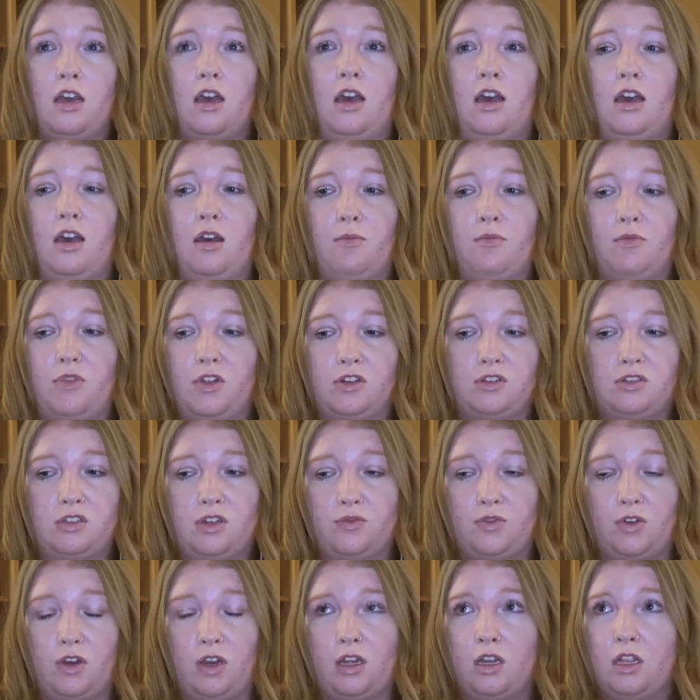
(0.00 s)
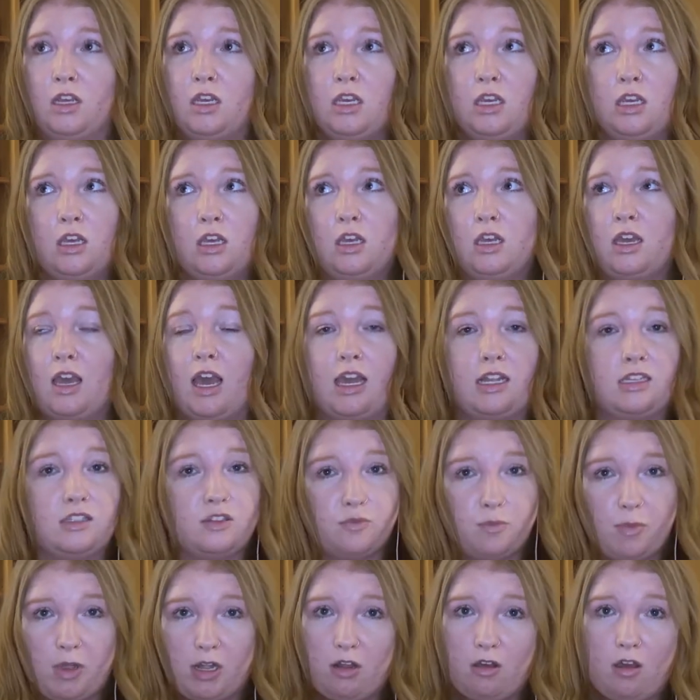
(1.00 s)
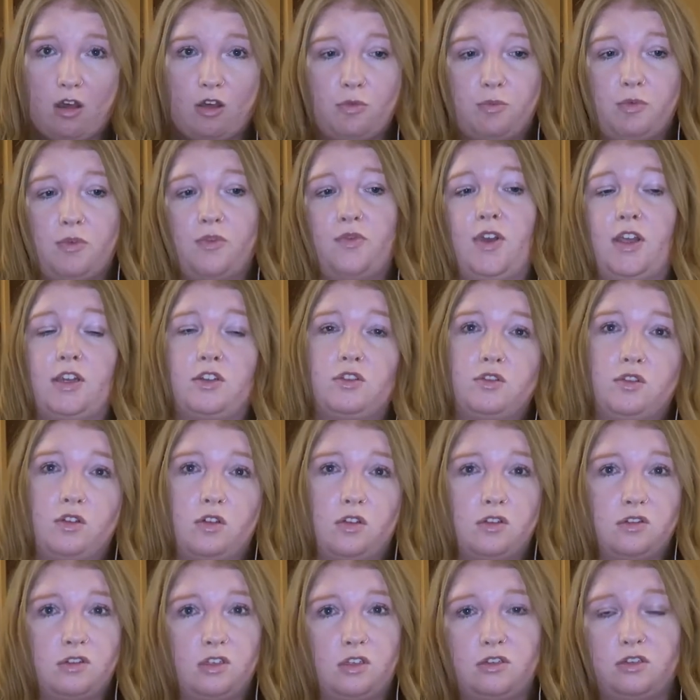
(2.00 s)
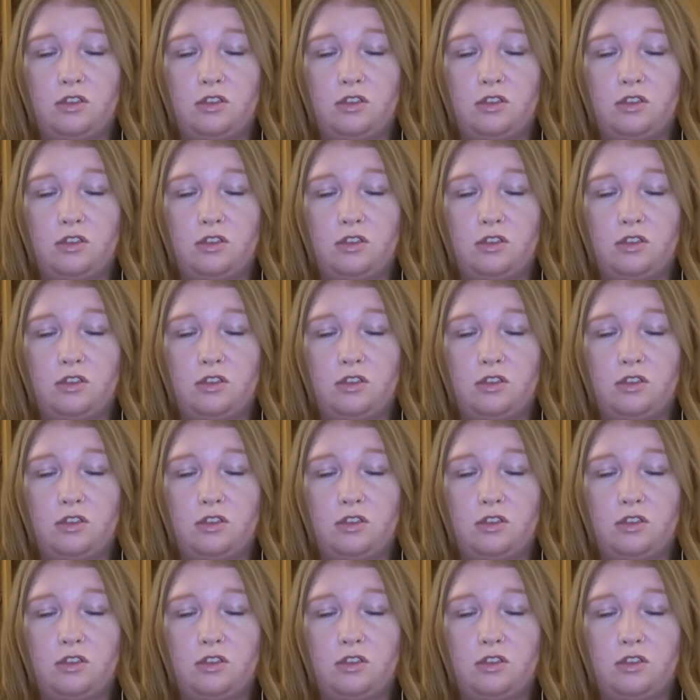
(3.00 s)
Um, there's different kinds of mental health professionals.